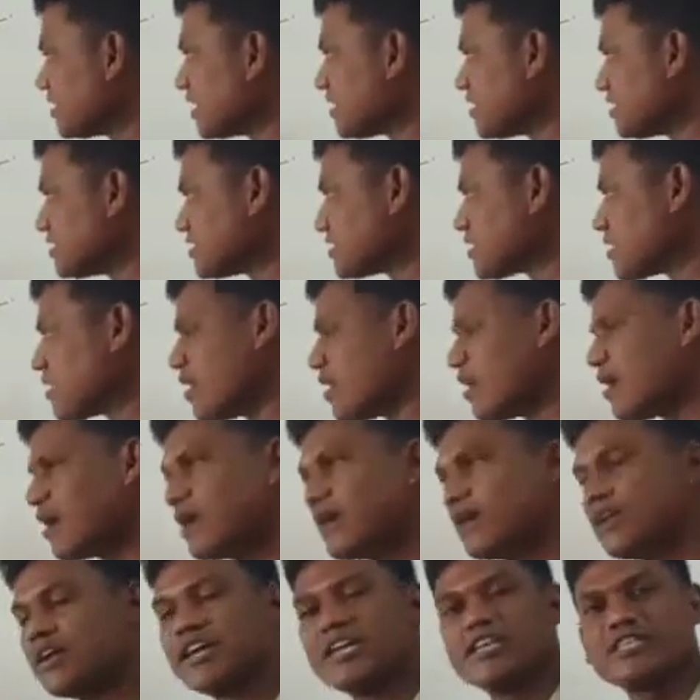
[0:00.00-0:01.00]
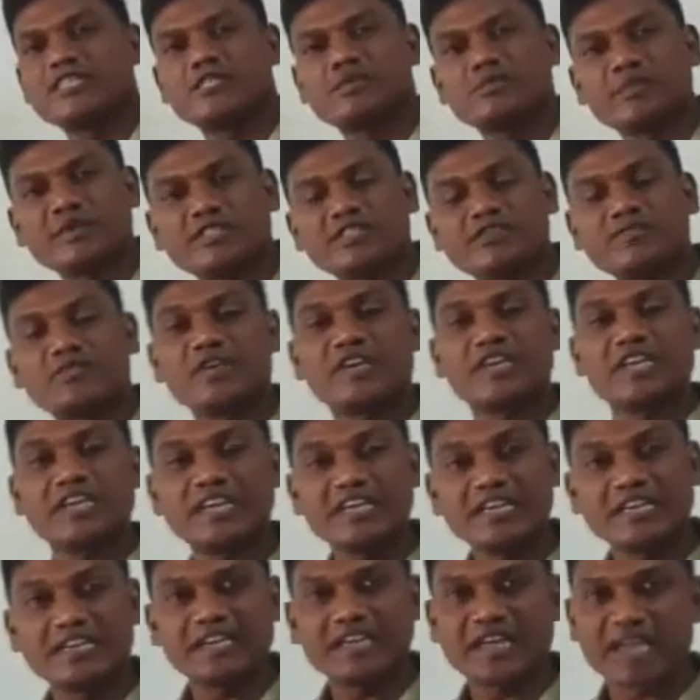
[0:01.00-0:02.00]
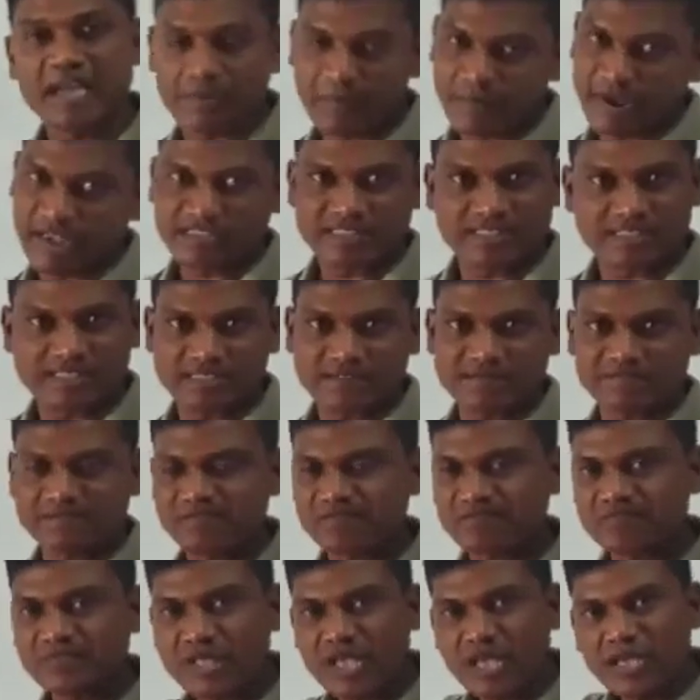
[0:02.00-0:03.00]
that is called specific heat capacity.